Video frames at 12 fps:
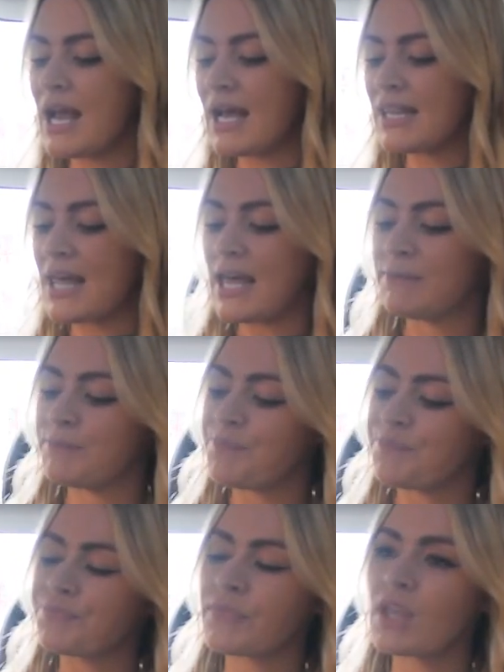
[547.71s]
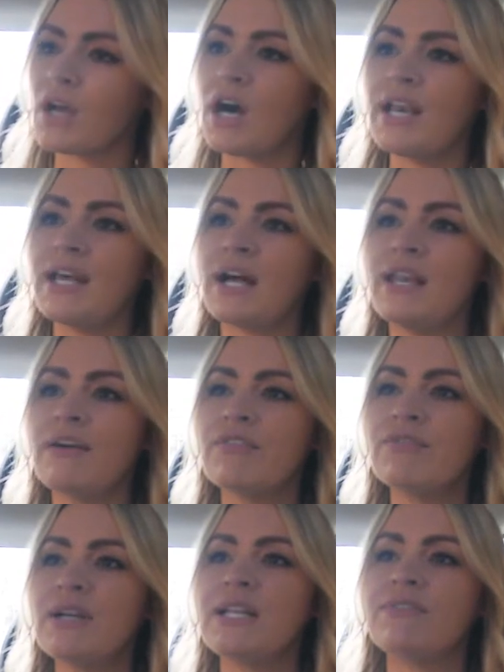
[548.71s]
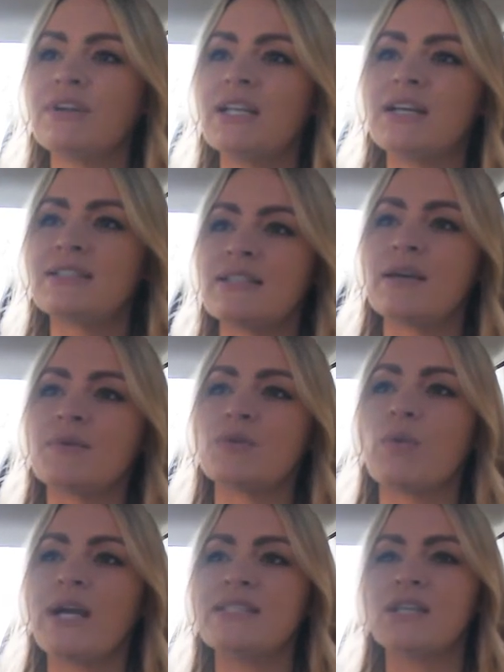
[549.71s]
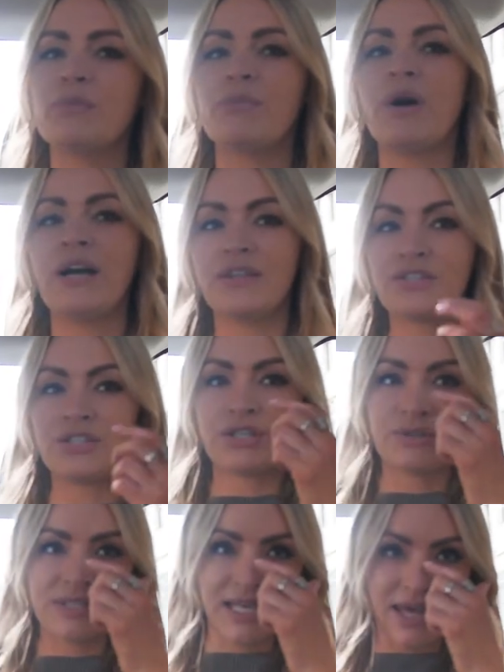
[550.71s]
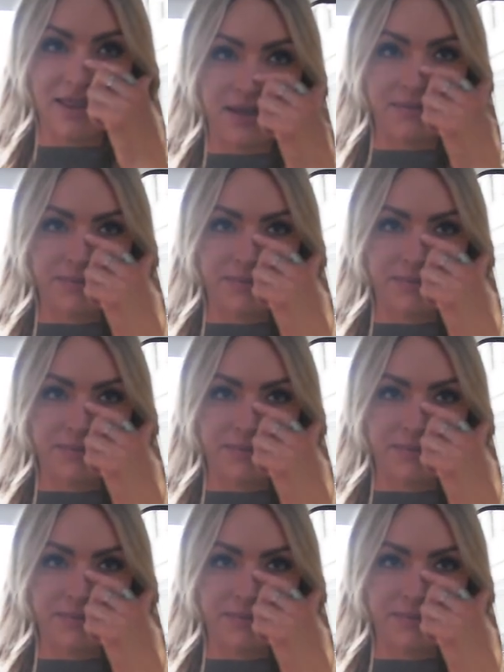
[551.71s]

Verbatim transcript: And then I, I never really realised that there was a way to combine the two together.